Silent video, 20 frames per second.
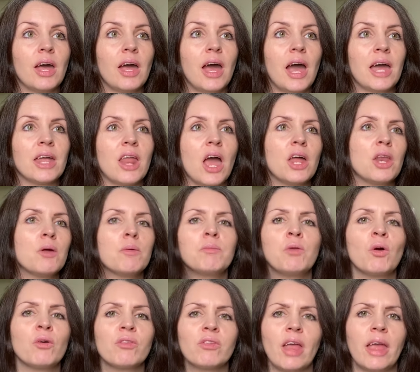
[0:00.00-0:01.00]
and I'm
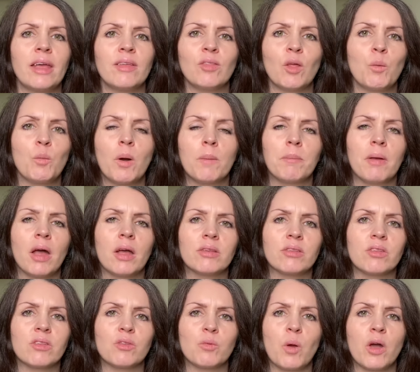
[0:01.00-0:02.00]
not saying that one
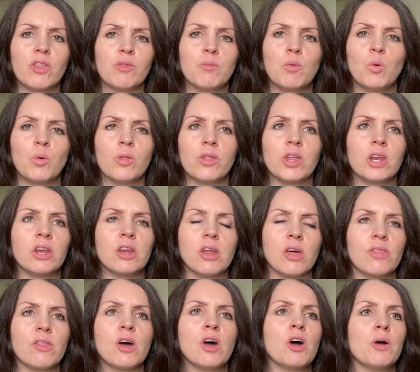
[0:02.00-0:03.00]
person's worth more than
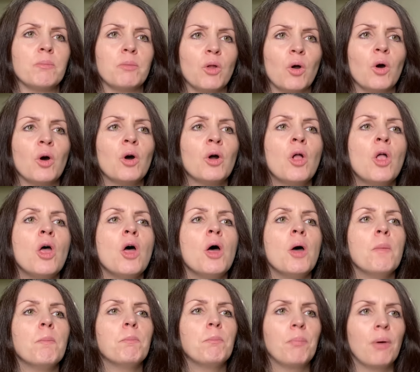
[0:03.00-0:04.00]
another, I'm not,
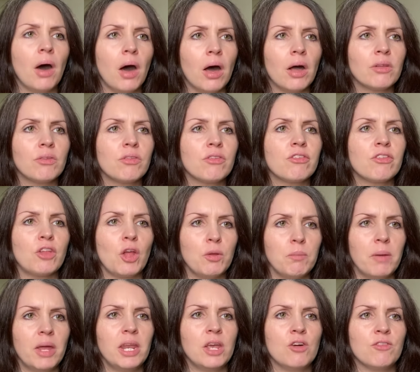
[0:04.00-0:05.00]
but so
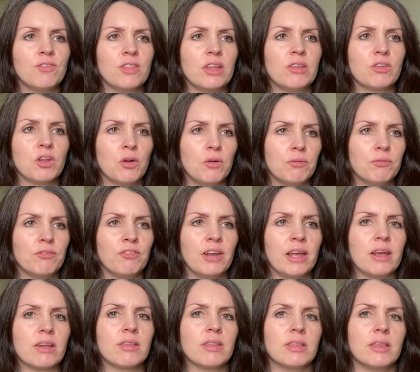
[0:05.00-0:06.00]
many of these
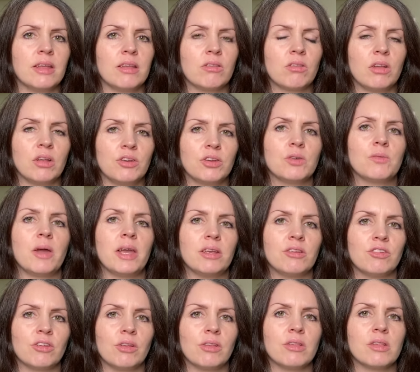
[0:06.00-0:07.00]
conflicts and these
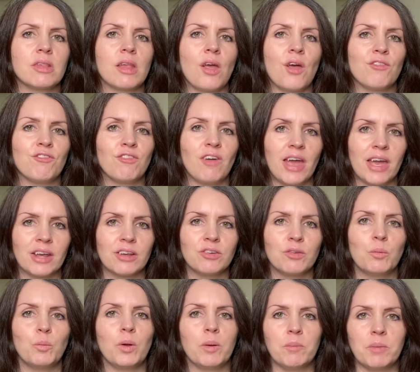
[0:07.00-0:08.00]
situations affect
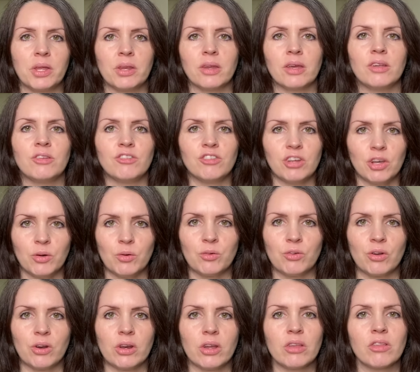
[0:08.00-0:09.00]
women and
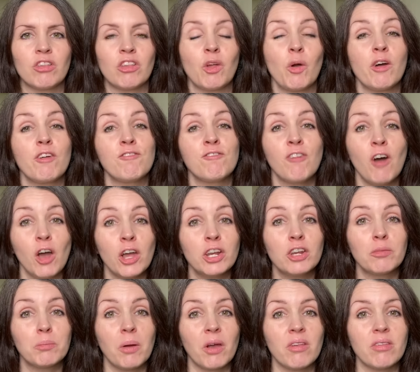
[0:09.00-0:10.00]
children. And so I
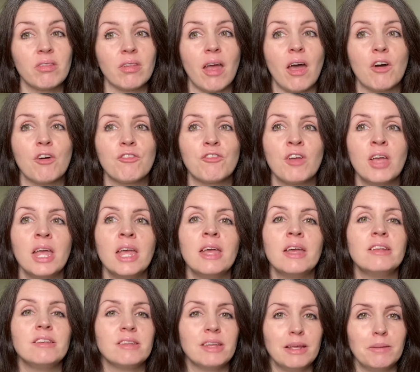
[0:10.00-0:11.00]
find myself
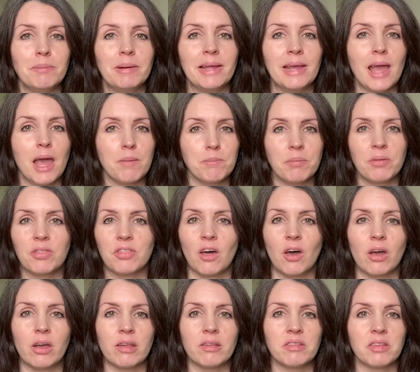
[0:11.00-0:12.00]
deeply
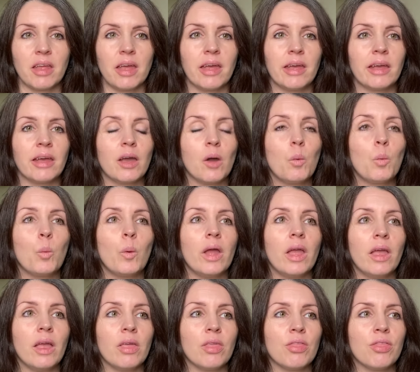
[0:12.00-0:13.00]
empathising
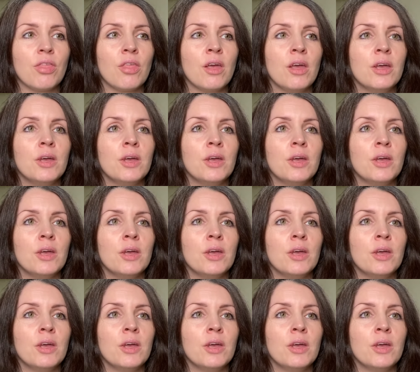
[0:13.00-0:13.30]
with